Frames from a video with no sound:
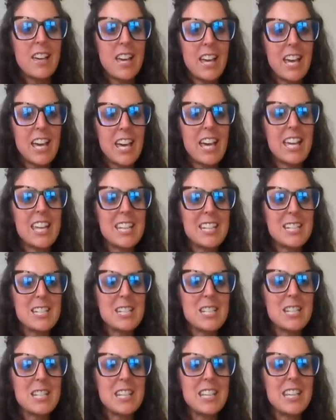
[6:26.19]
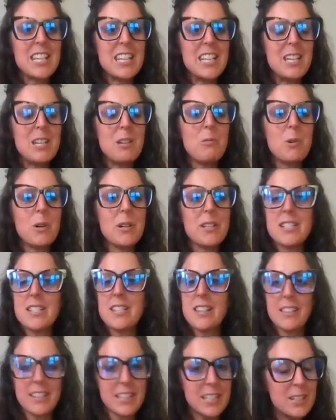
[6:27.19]
and he was
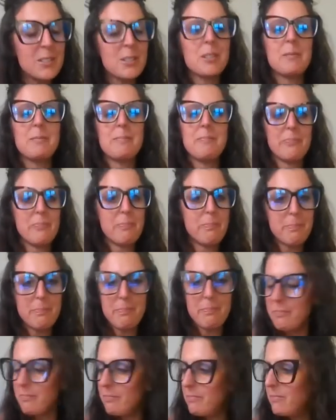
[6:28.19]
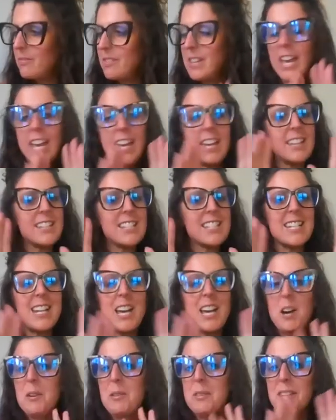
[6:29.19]
the leader, hands
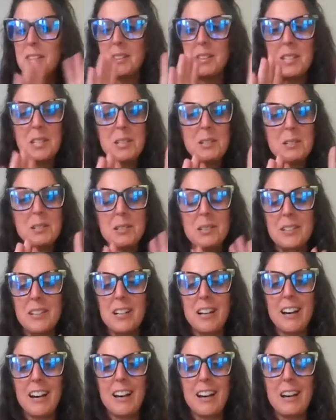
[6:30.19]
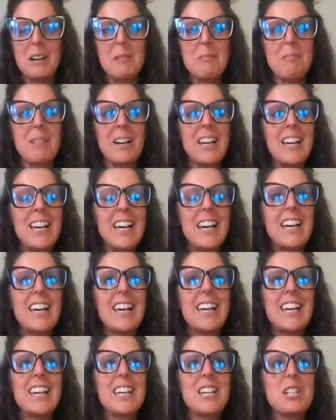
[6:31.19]
down the leader.
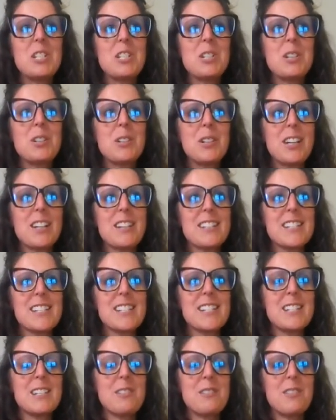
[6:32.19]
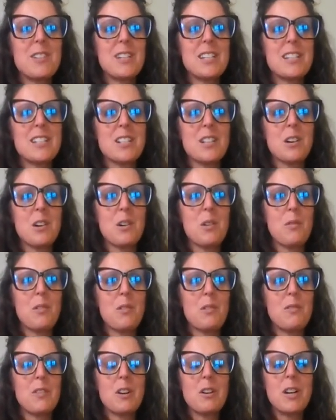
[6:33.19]
It took a series of
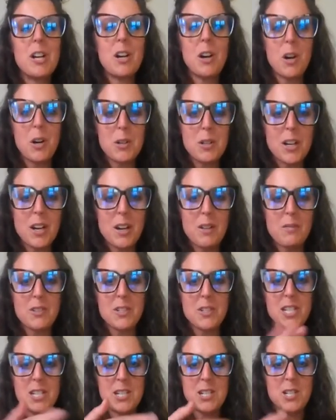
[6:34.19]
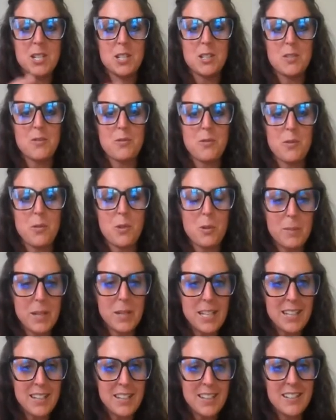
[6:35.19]
very hard conversations for
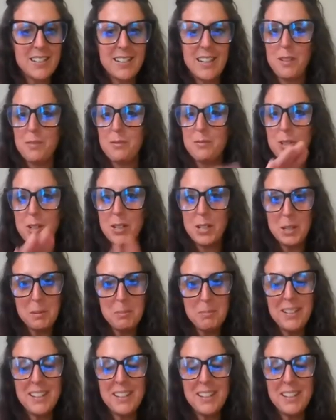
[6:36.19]
me, not for him,